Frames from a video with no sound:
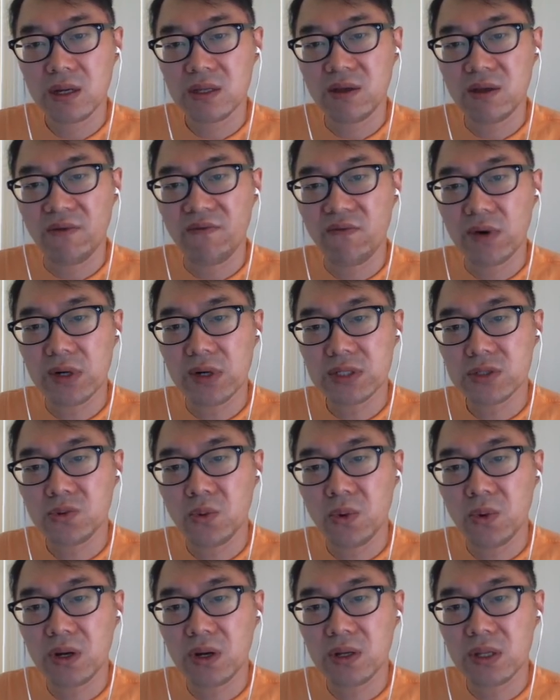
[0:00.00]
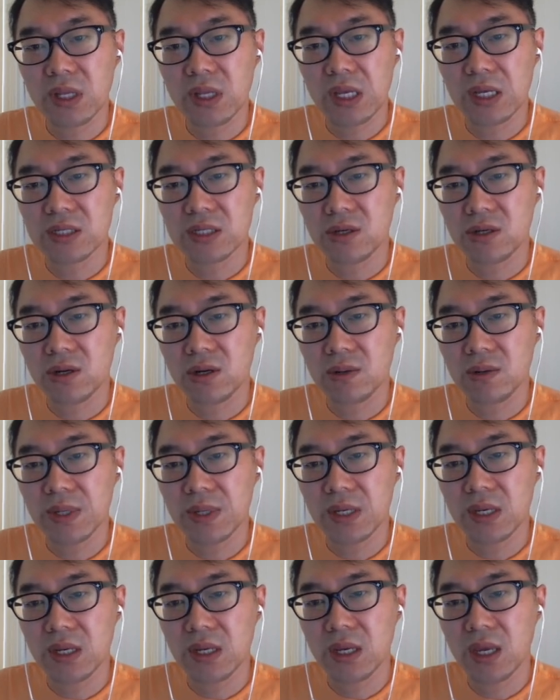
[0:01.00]
The first one is gonna
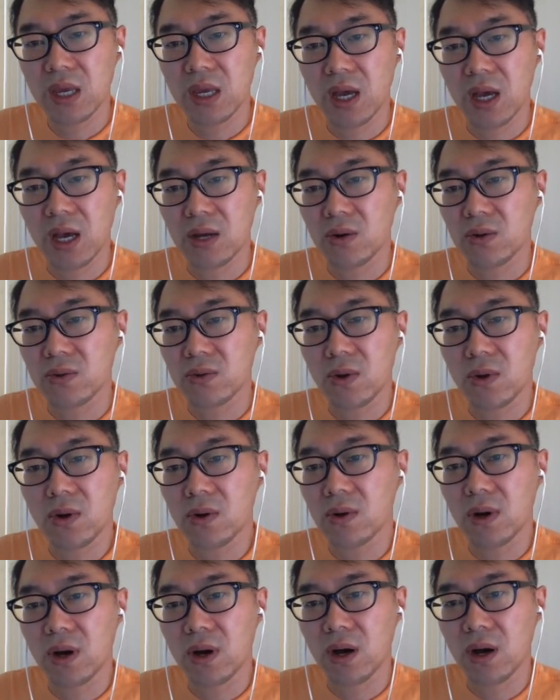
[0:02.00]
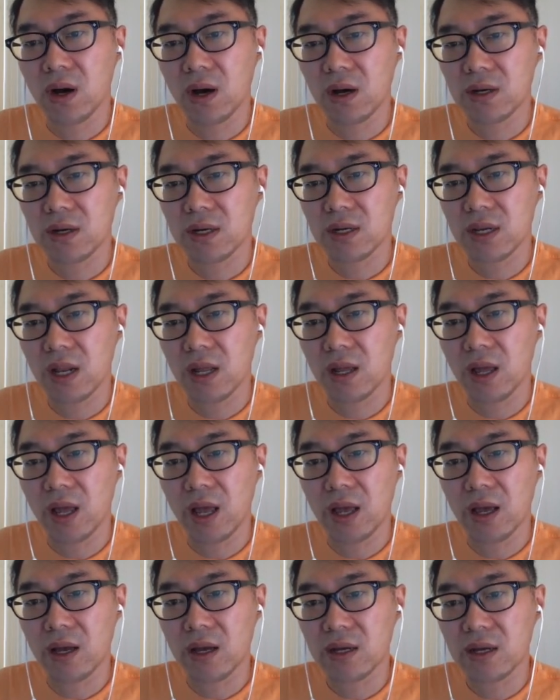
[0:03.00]
be, I don't know,
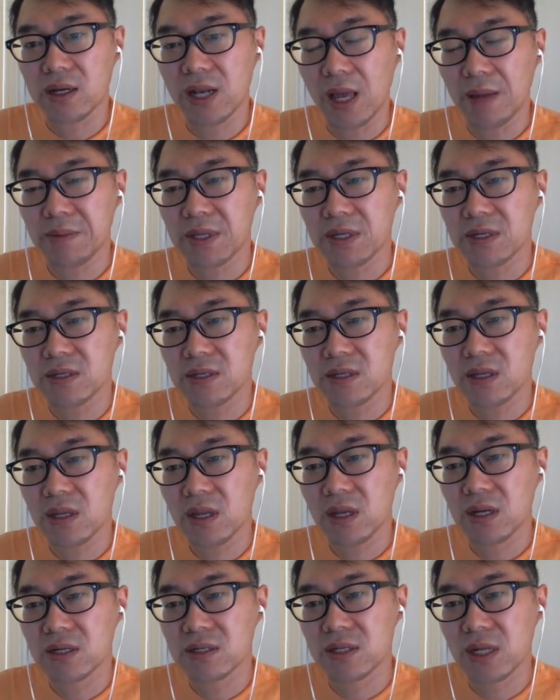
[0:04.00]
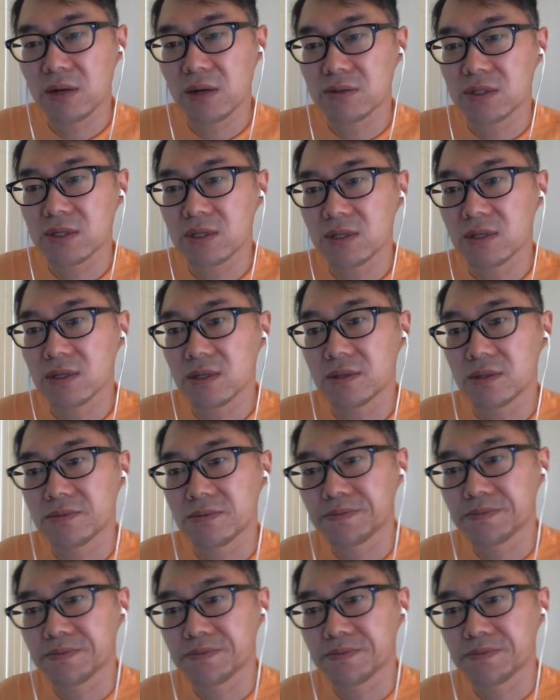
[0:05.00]
Clapton, sounds good.